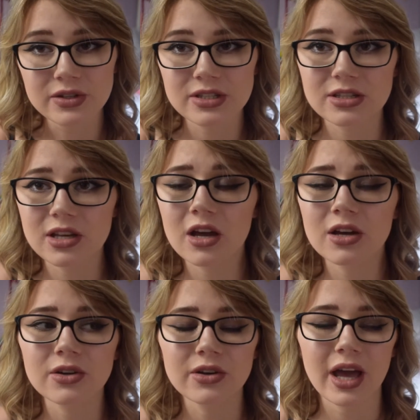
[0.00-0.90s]

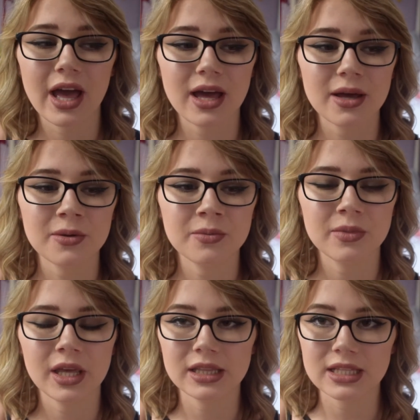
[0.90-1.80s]
So
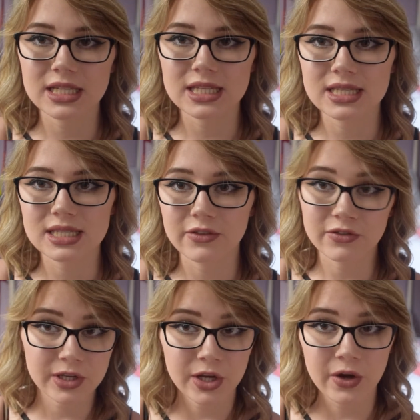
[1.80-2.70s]
in this
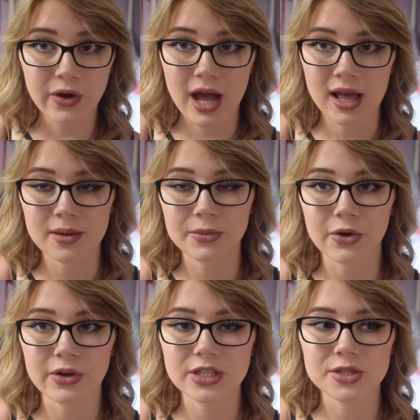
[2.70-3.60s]
video I'm
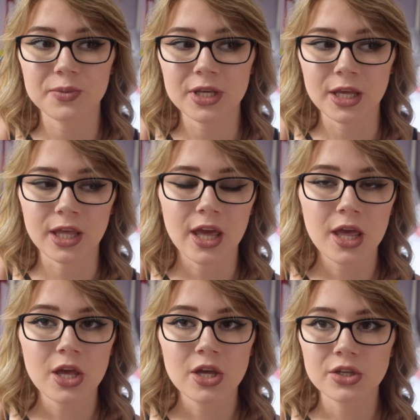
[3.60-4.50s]
going to be
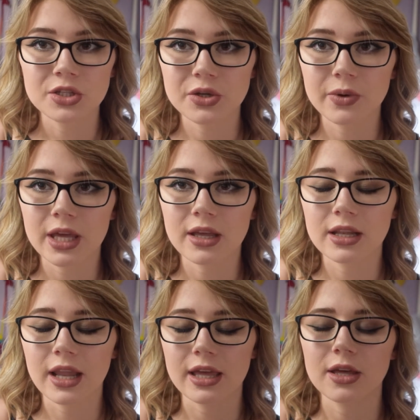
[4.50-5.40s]

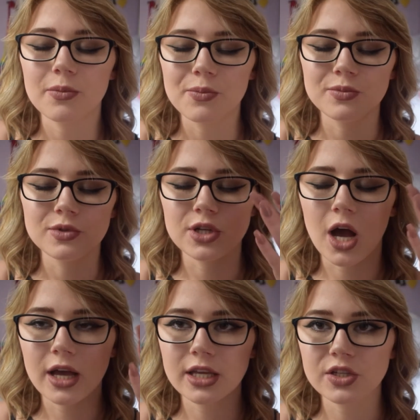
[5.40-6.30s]
doing like
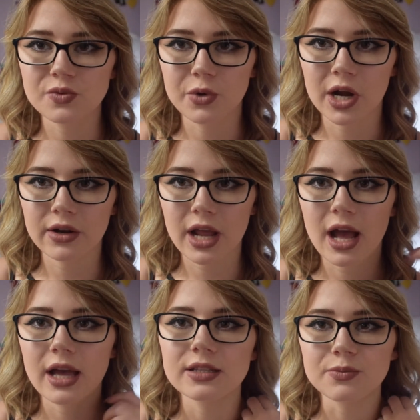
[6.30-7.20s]
darkish brown
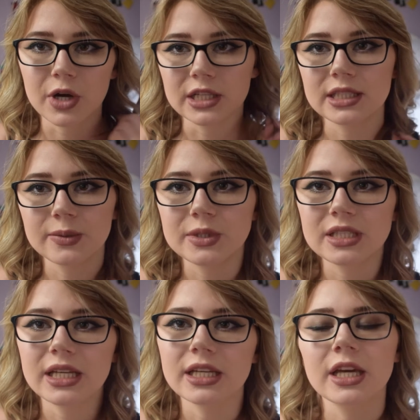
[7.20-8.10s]
eyes, brown
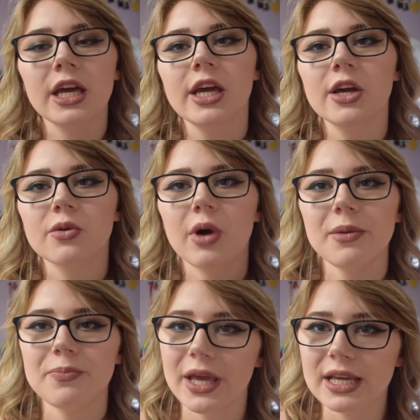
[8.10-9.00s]
lipstick,
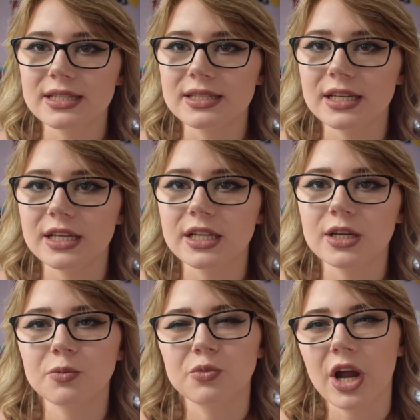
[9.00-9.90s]
quite
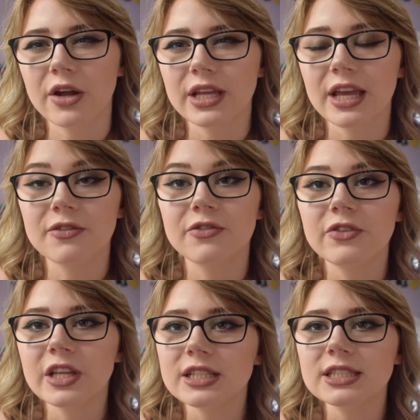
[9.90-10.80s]
basic brownie. It
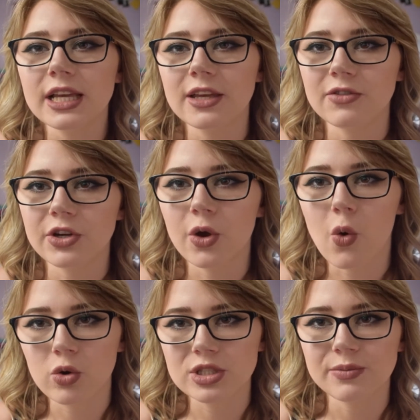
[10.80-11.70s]
feels like a very
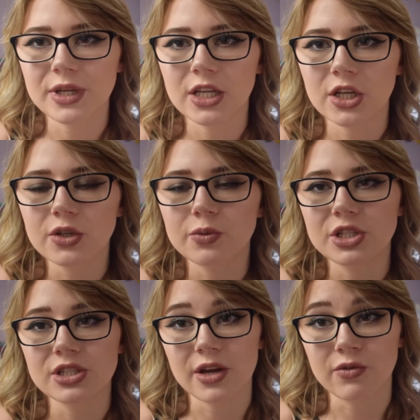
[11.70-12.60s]
autumny look,
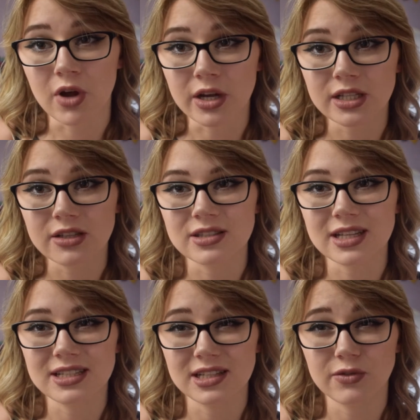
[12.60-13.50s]
which is ironic because
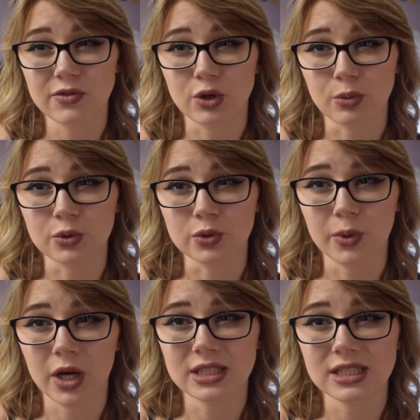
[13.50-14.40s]
I did it for a pool
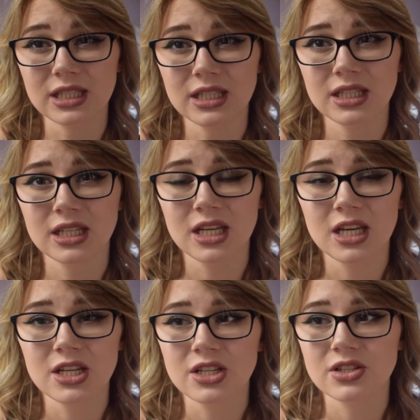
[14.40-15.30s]
party,
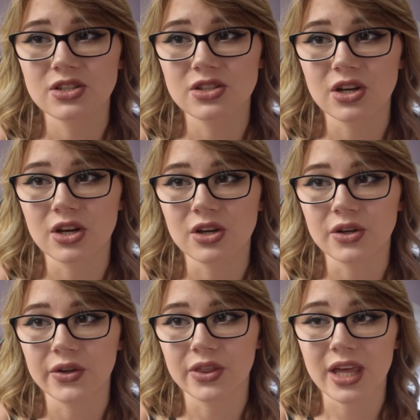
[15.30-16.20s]

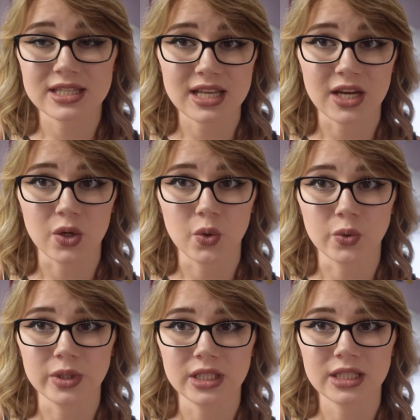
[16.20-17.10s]
so that's kind of
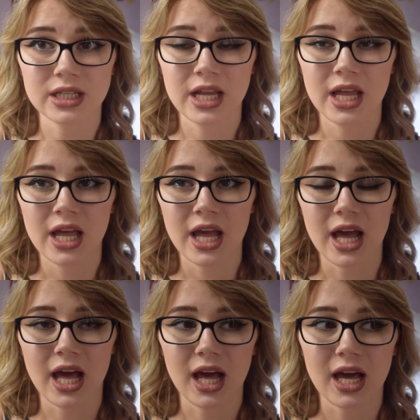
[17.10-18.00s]
awkward.
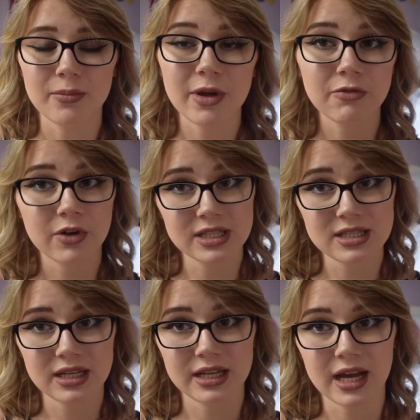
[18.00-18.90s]
My friend's
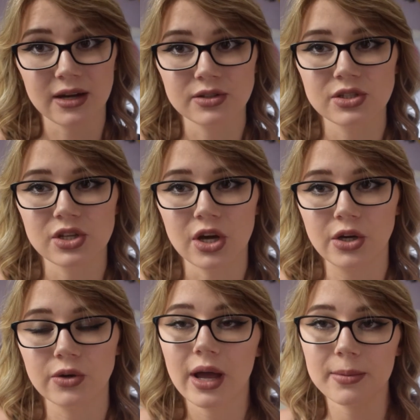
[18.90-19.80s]
here now,
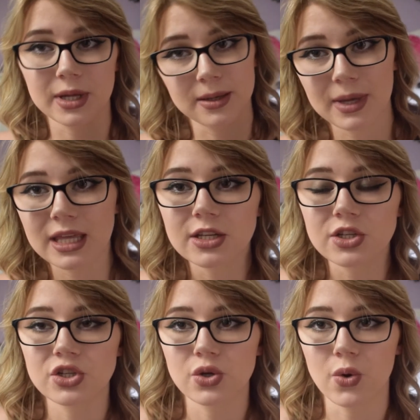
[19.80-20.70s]
so I'm gonna make this
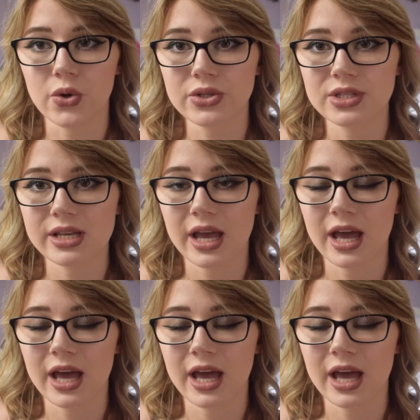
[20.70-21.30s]
short.